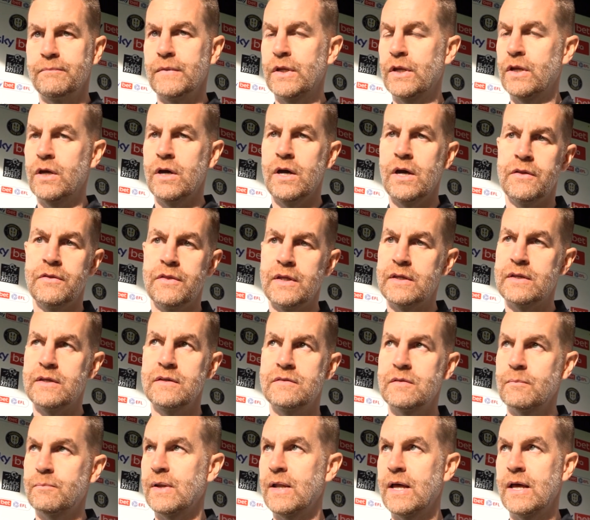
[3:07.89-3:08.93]
You know, I think
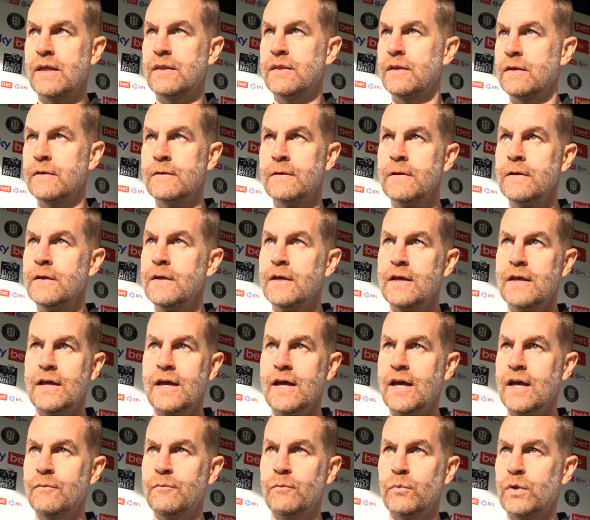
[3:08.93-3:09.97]
it's a player
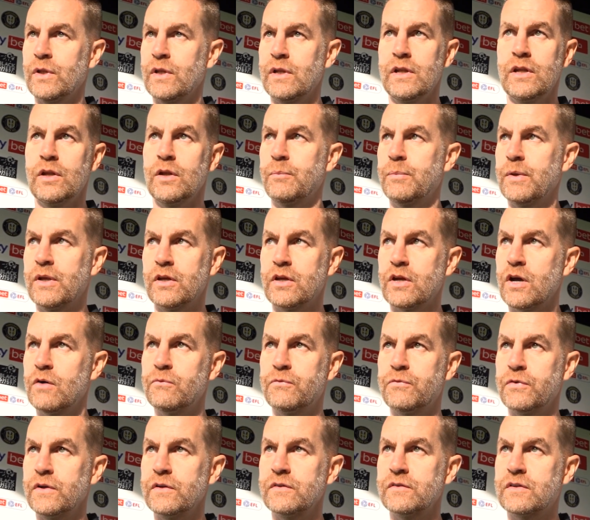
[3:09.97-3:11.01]
that, with a little bit of
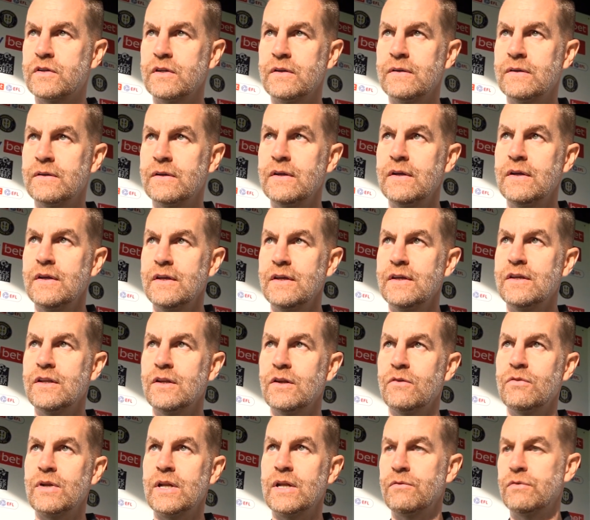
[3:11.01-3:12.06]
confidence, can, you
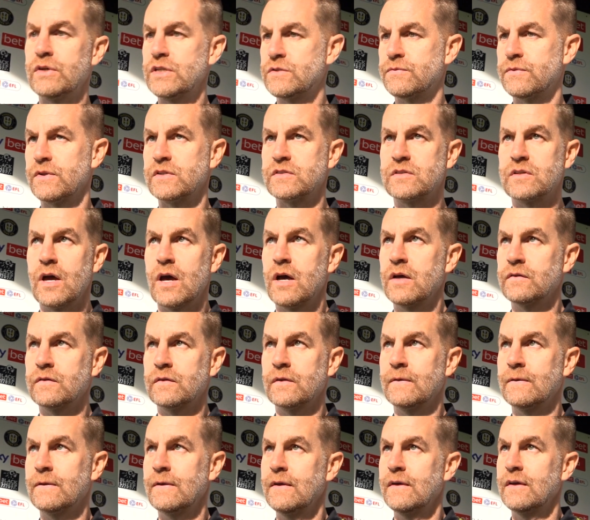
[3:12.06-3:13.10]
know, really reach for the stars,
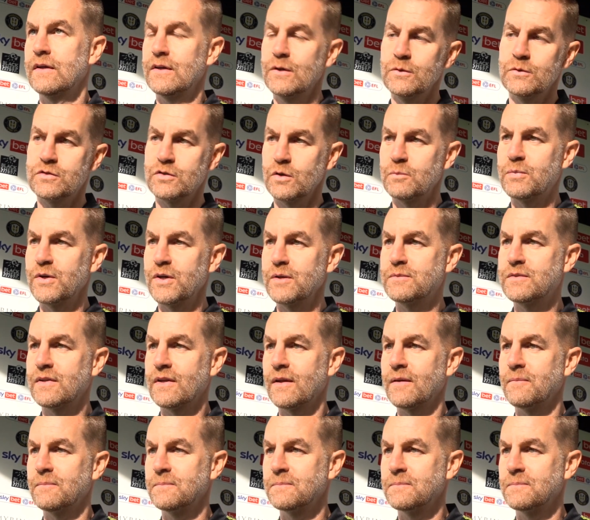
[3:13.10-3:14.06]
and he was superb today.